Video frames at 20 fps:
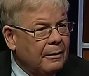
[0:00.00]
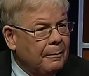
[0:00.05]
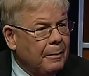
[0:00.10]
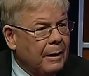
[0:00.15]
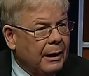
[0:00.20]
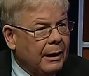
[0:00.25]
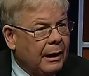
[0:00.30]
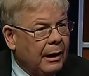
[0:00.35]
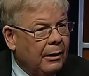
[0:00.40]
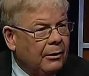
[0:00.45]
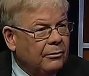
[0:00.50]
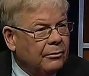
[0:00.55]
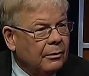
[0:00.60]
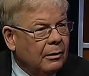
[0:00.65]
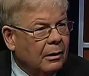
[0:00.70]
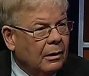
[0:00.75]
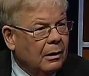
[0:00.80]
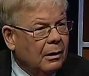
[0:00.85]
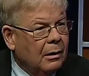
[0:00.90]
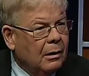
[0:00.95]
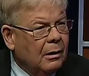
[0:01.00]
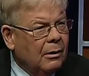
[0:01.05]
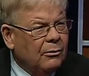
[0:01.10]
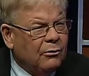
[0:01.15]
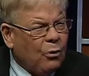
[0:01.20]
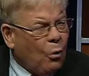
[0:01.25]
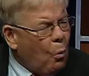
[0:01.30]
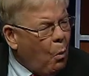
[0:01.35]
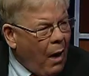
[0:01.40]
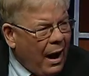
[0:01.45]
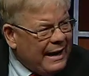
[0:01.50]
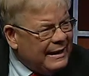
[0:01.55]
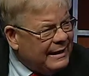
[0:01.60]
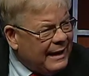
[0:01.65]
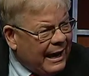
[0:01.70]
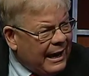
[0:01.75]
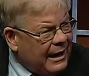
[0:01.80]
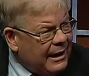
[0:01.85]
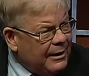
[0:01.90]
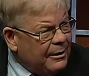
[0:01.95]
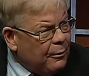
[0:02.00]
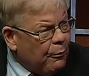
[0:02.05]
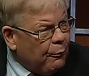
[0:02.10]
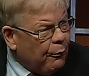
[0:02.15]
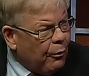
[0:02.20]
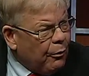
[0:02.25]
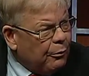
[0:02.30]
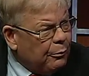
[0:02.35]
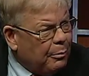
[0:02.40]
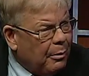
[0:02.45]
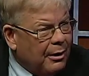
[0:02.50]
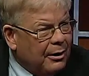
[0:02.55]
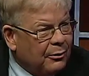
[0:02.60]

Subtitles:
medication. So why take it in the first place?